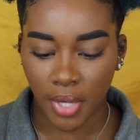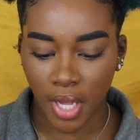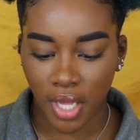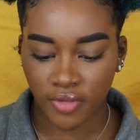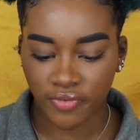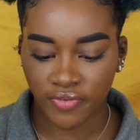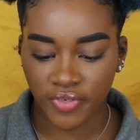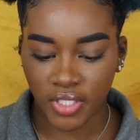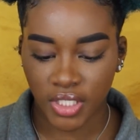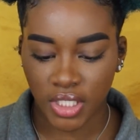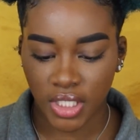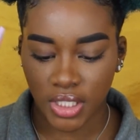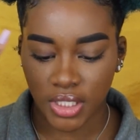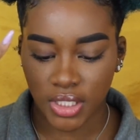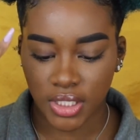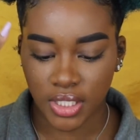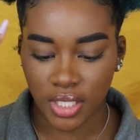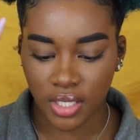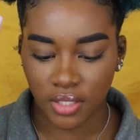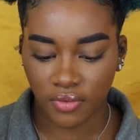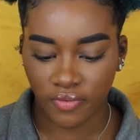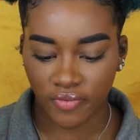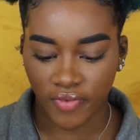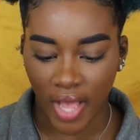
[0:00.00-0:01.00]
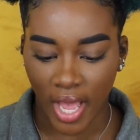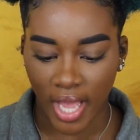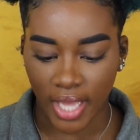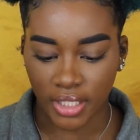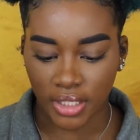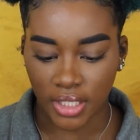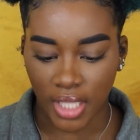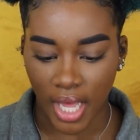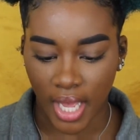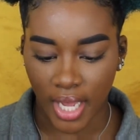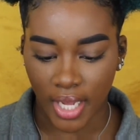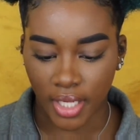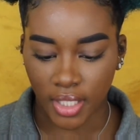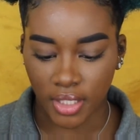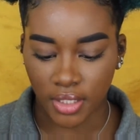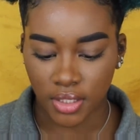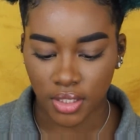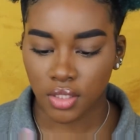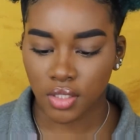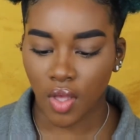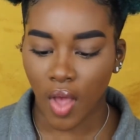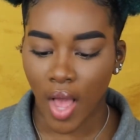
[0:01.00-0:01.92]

puffiness, and fine lines.